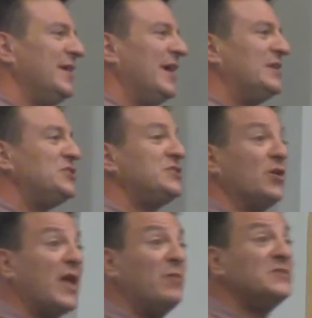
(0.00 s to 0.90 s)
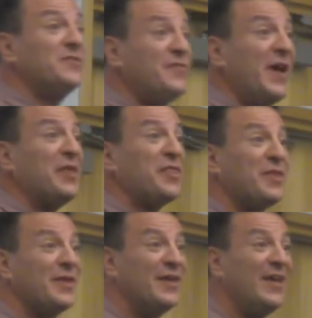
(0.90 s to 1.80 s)
And she said, Okay, what's the
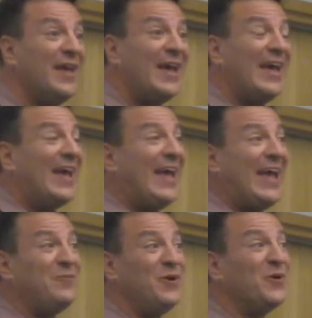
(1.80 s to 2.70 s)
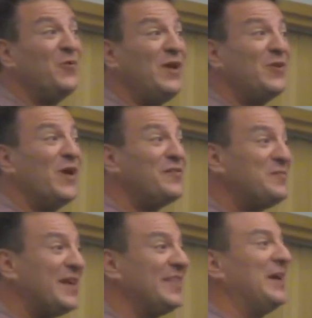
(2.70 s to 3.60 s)
fifth? And we were a week away from
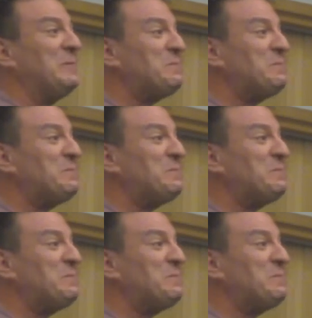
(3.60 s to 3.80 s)
deadline.